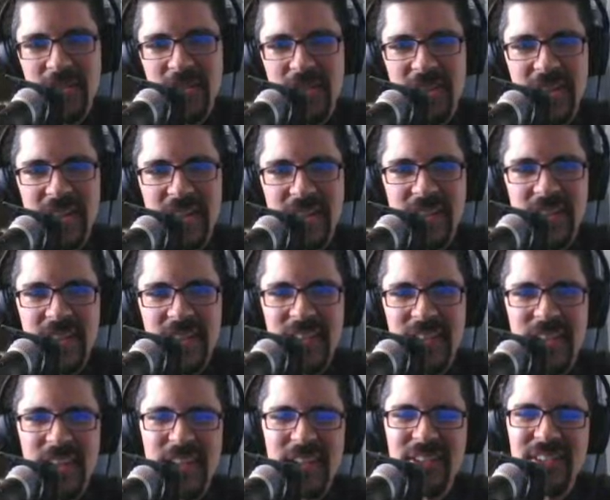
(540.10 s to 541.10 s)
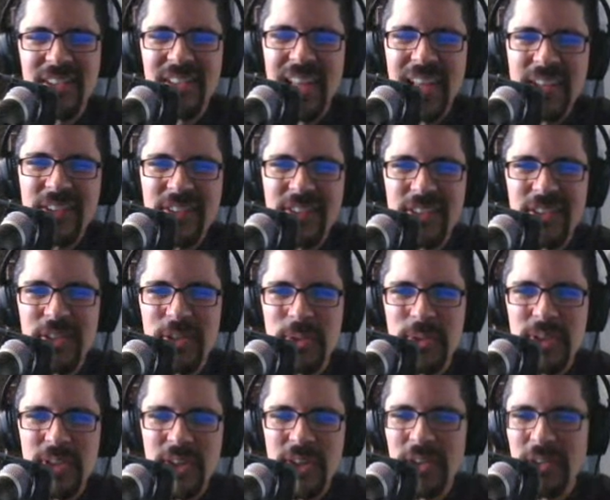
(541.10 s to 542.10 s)
right? It's less to do
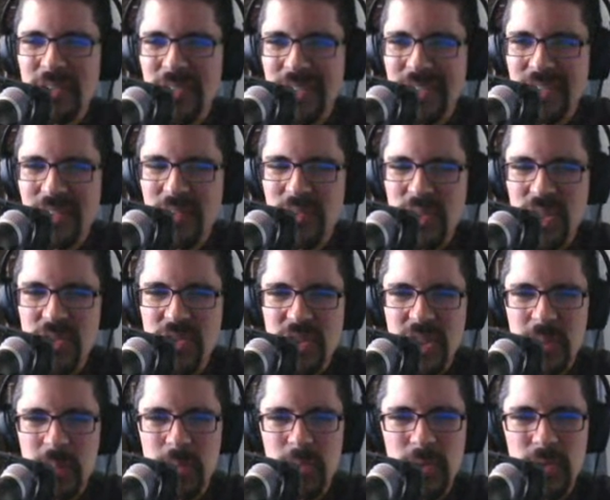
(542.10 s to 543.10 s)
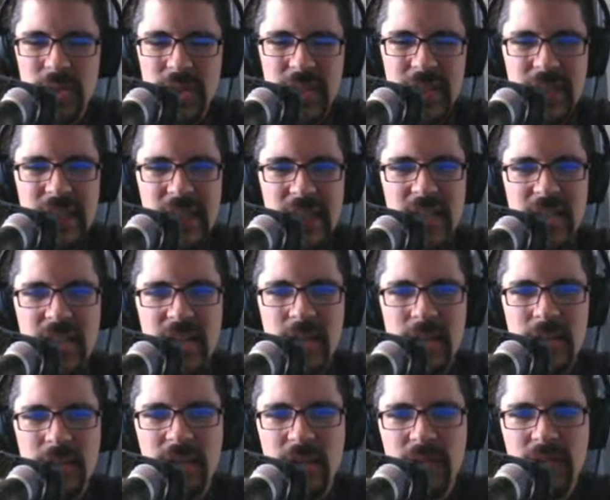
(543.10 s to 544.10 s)
with our sense of judging and more like in
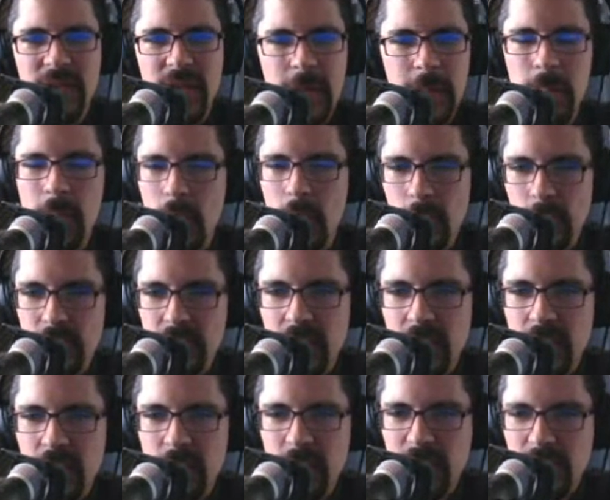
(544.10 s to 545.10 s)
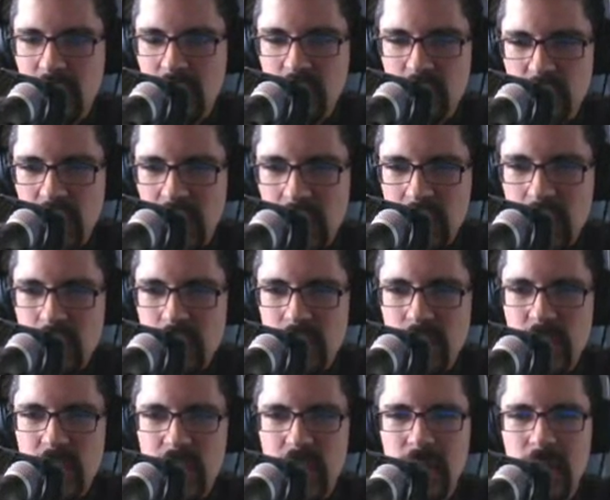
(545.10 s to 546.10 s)
the sense that Moses was a
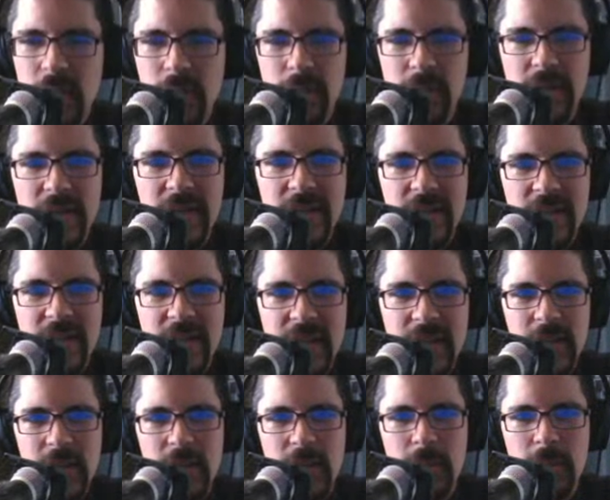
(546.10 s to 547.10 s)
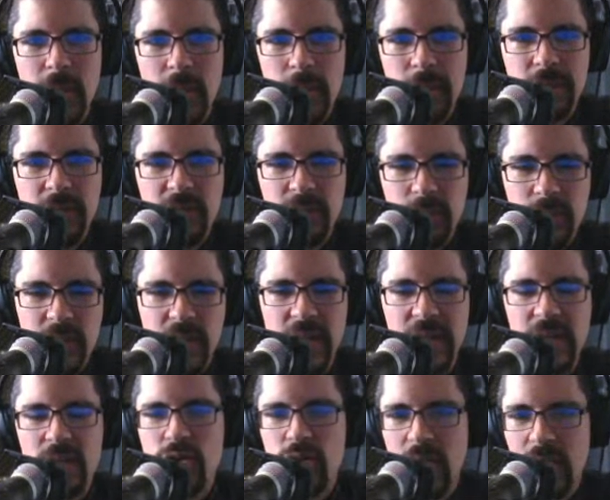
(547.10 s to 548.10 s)
judge, right? That Moses would
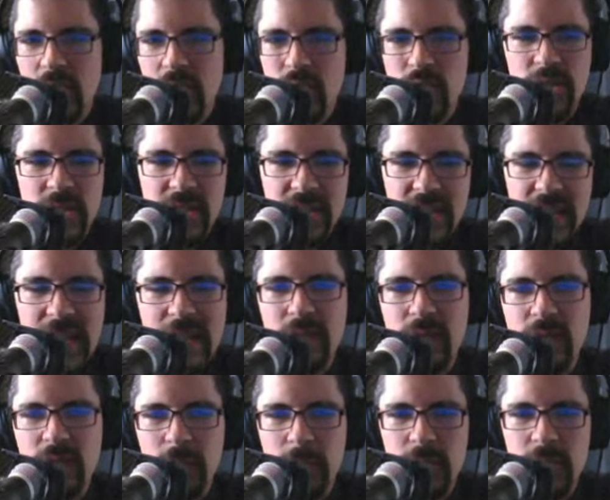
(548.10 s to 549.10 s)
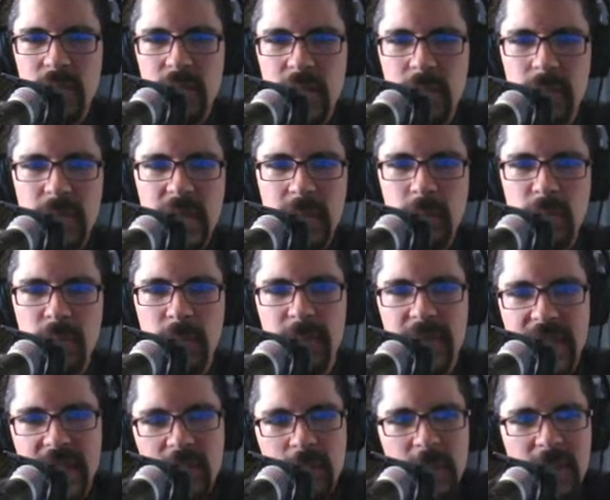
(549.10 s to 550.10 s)
like judge the cases between the people,
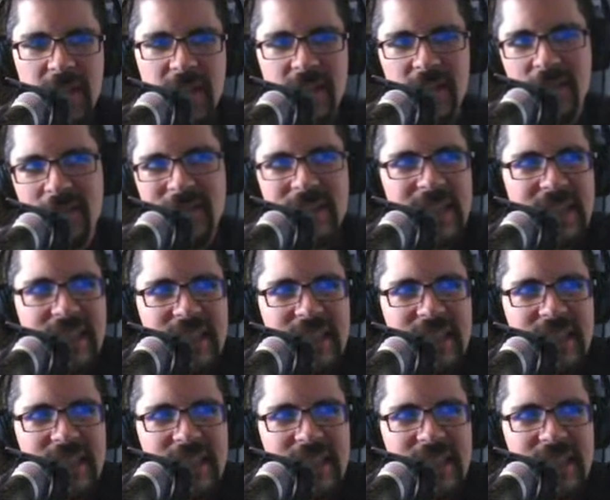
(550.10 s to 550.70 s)
but that's because